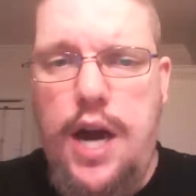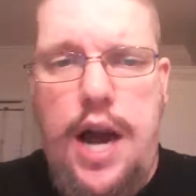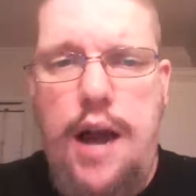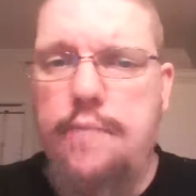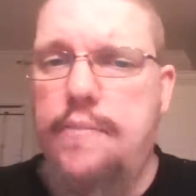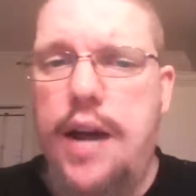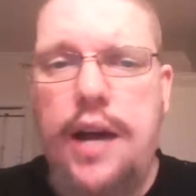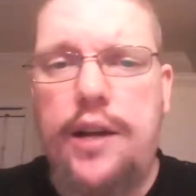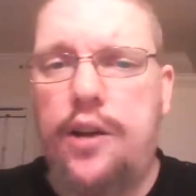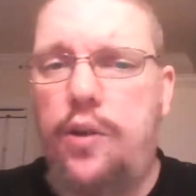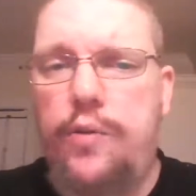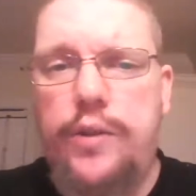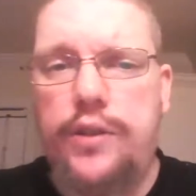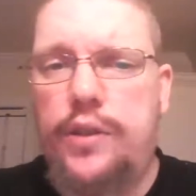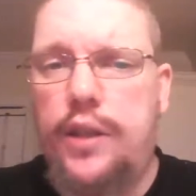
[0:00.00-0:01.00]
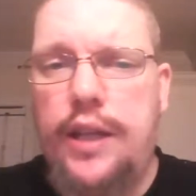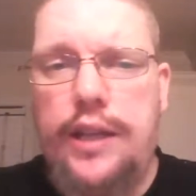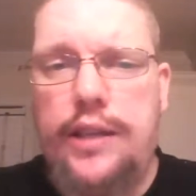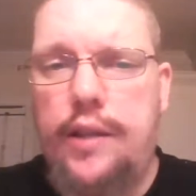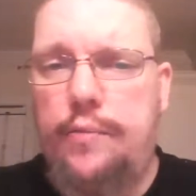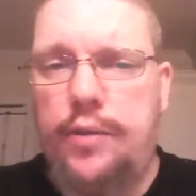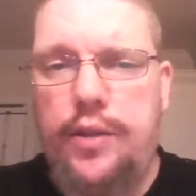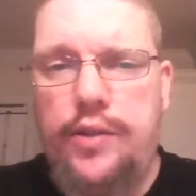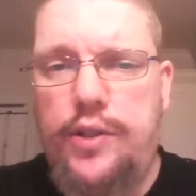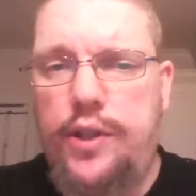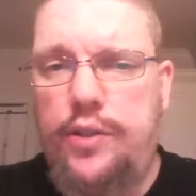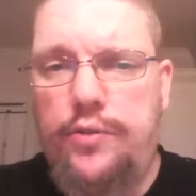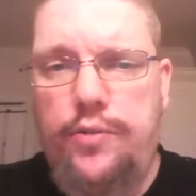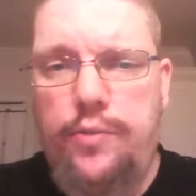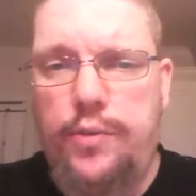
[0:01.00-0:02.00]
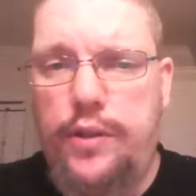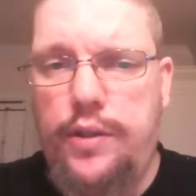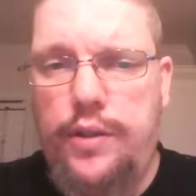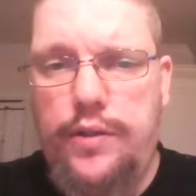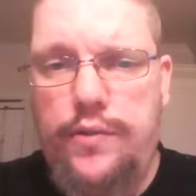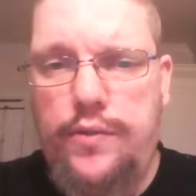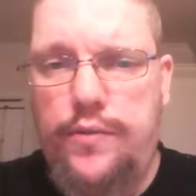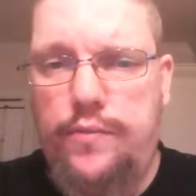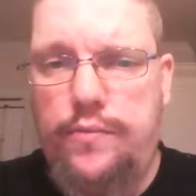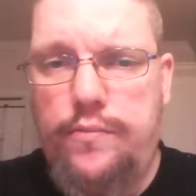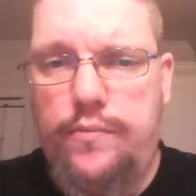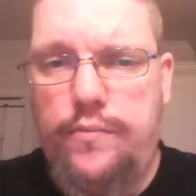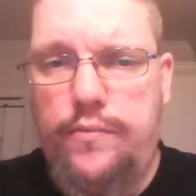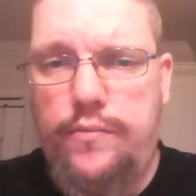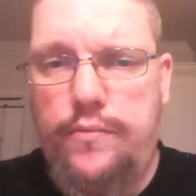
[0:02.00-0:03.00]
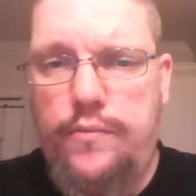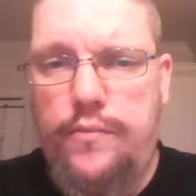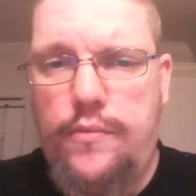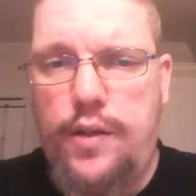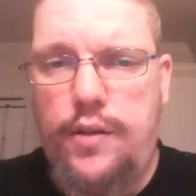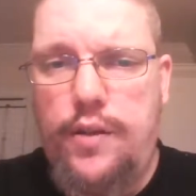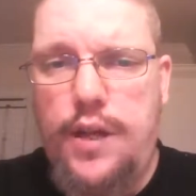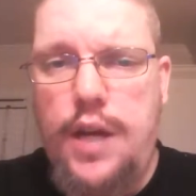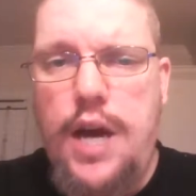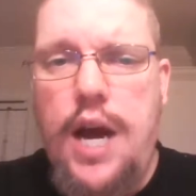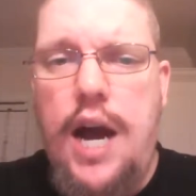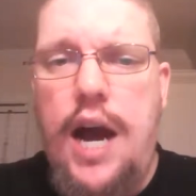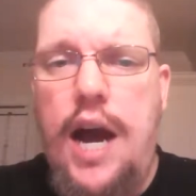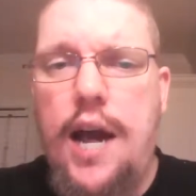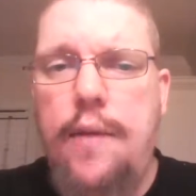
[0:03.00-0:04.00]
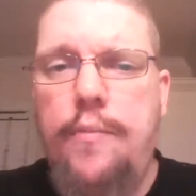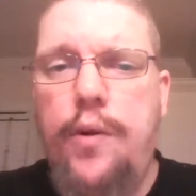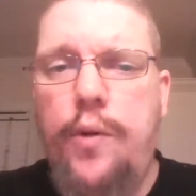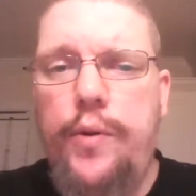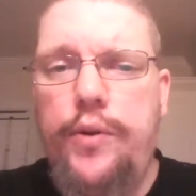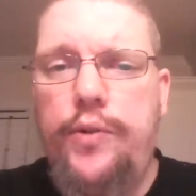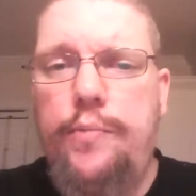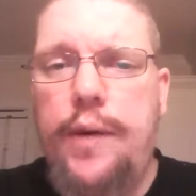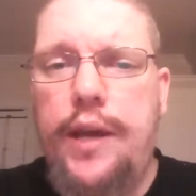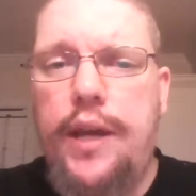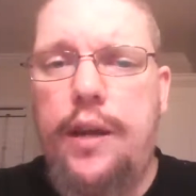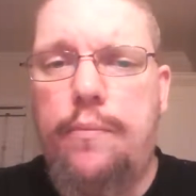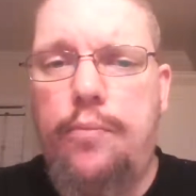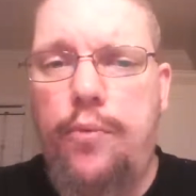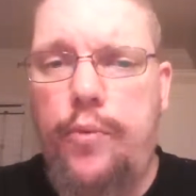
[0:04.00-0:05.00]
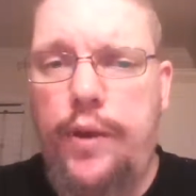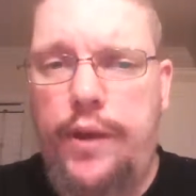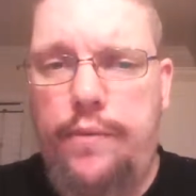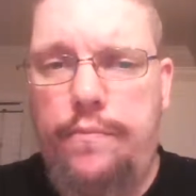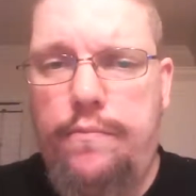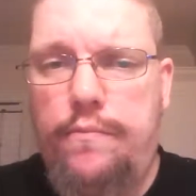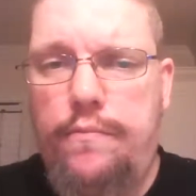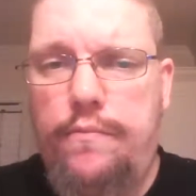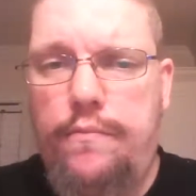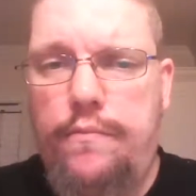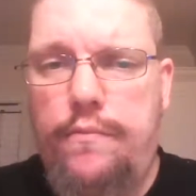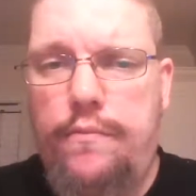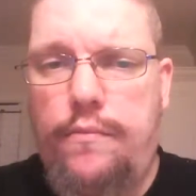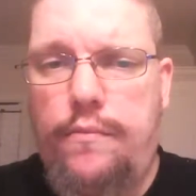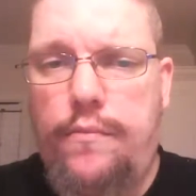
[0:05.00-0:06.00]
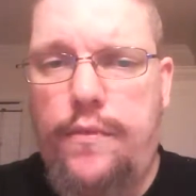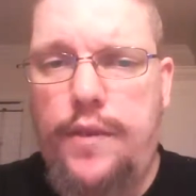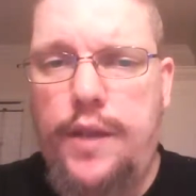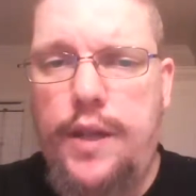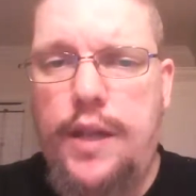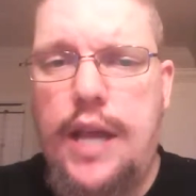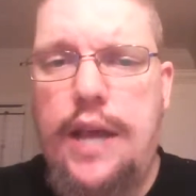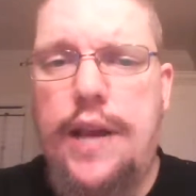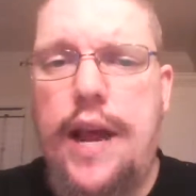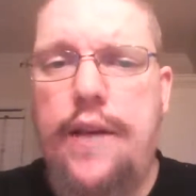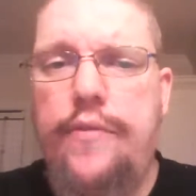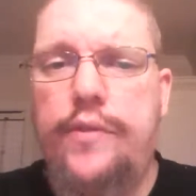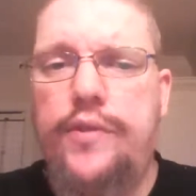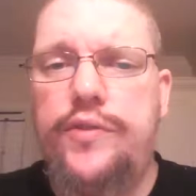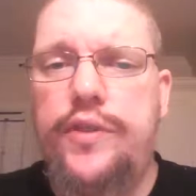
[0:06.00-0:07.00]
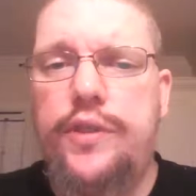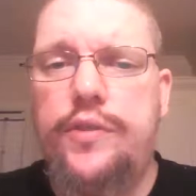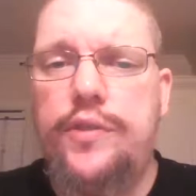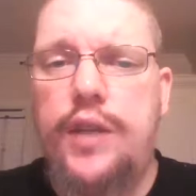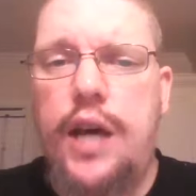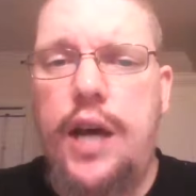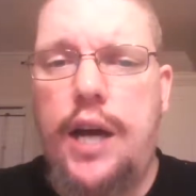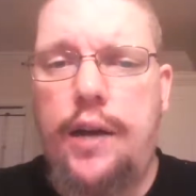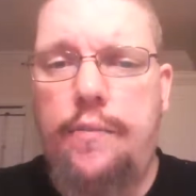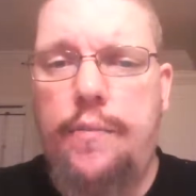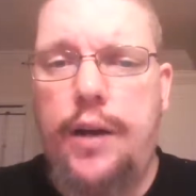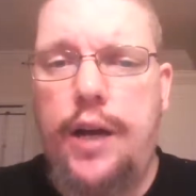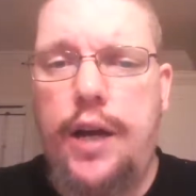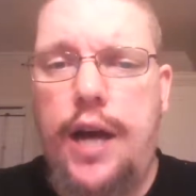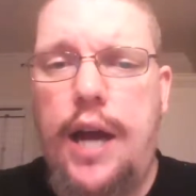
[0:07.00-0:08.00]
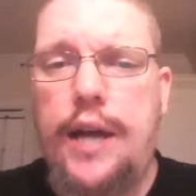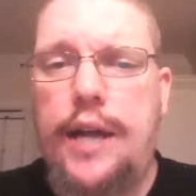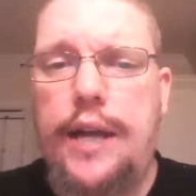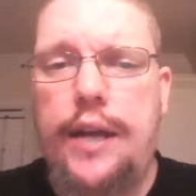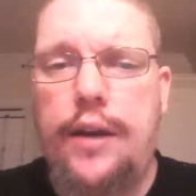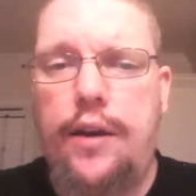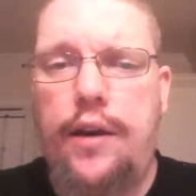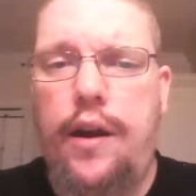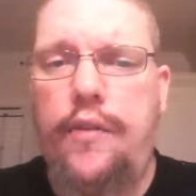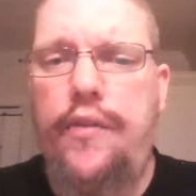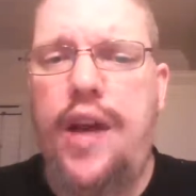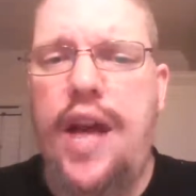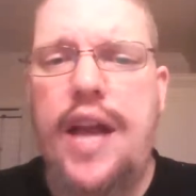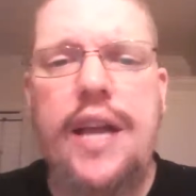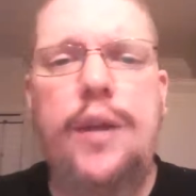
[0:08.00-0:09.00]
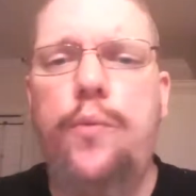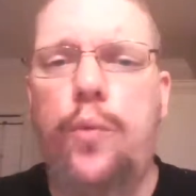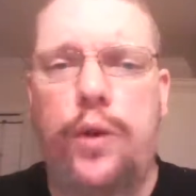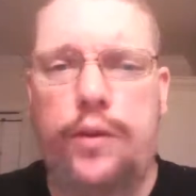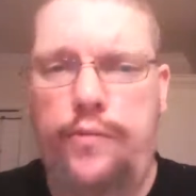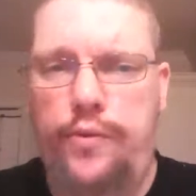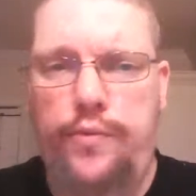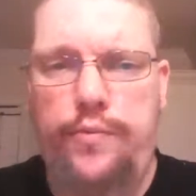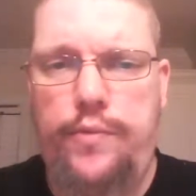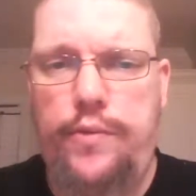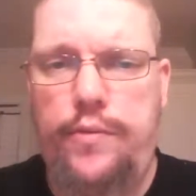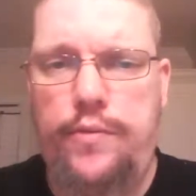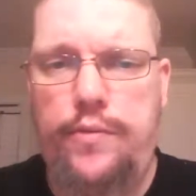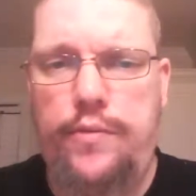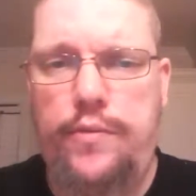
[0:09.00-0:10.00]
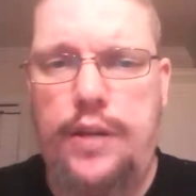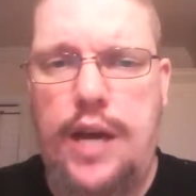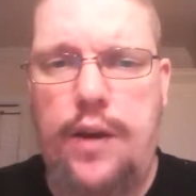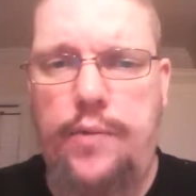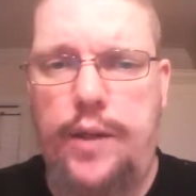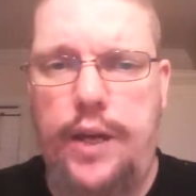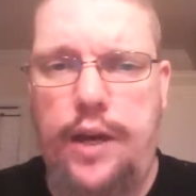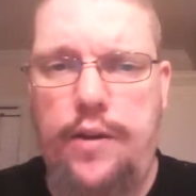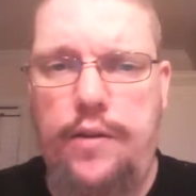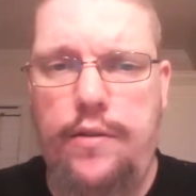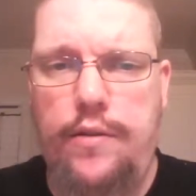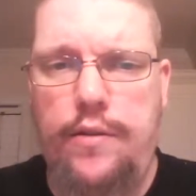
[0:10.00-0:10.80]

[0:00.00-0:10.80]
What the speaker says: I'm not going to let them continue doing this. I am going to make it a point that every single time I hear of any one of you out there